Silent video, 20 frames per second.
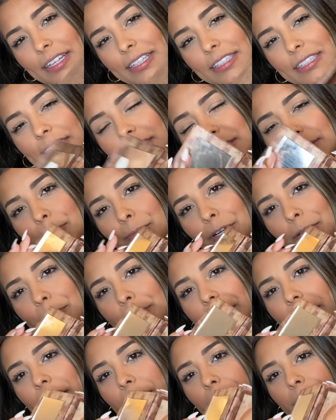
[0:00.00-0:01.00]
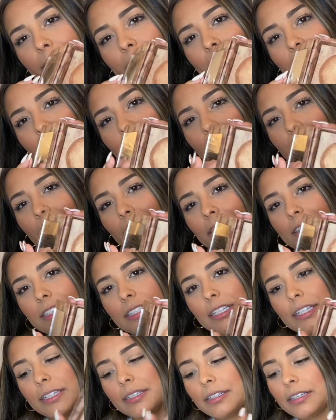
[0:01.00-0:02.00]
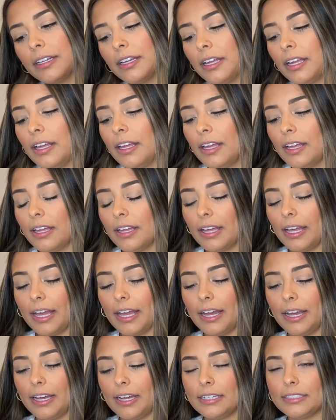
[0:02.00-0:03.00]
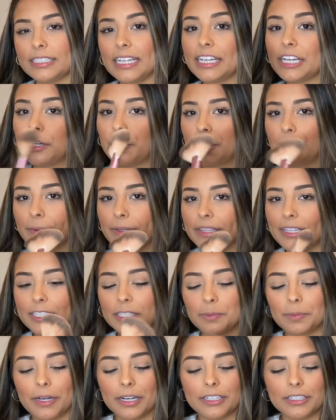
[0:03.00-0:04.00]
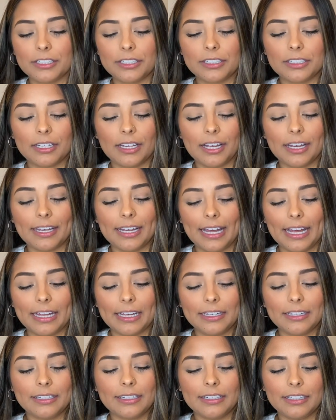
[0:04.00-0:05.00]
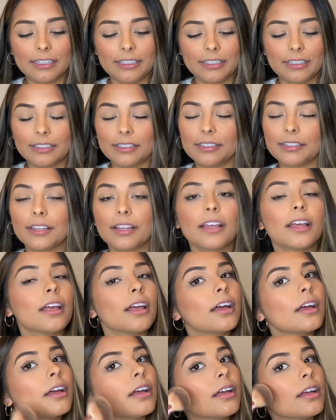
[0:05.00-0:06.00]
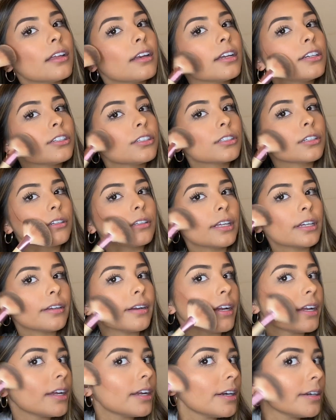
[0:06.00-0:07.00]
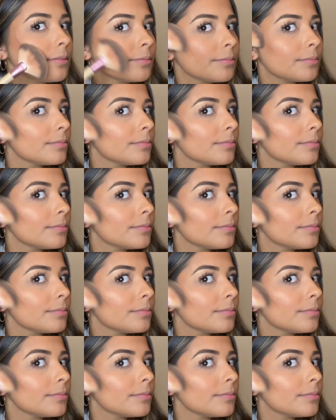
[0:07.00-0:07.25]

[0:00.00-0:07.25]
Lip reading: It's more brown, like bronzy. And I go in with this brush again. I just go like right here.